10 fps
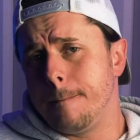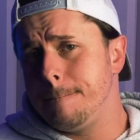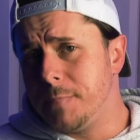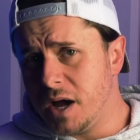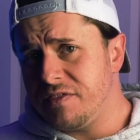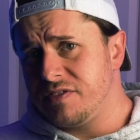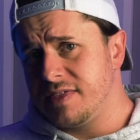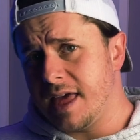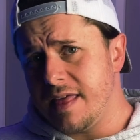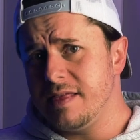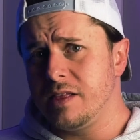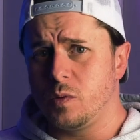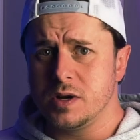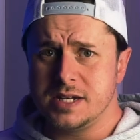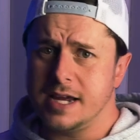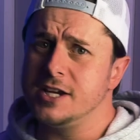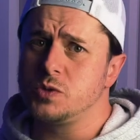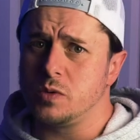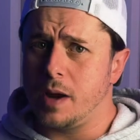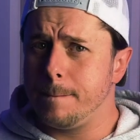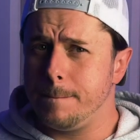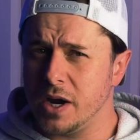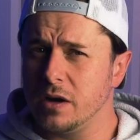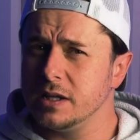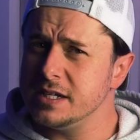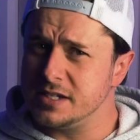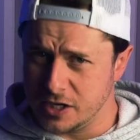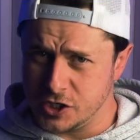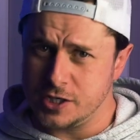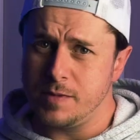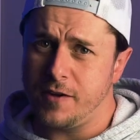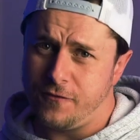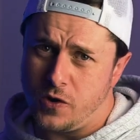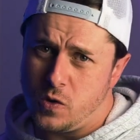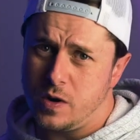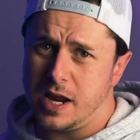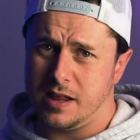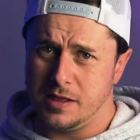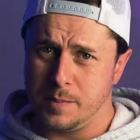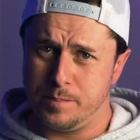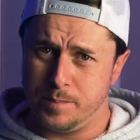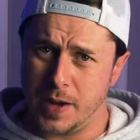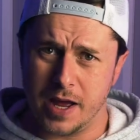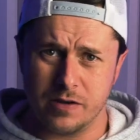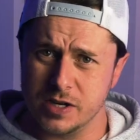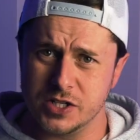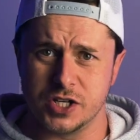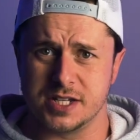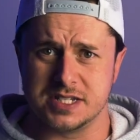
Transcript: But then there were days where I barely touched my phone and the battery just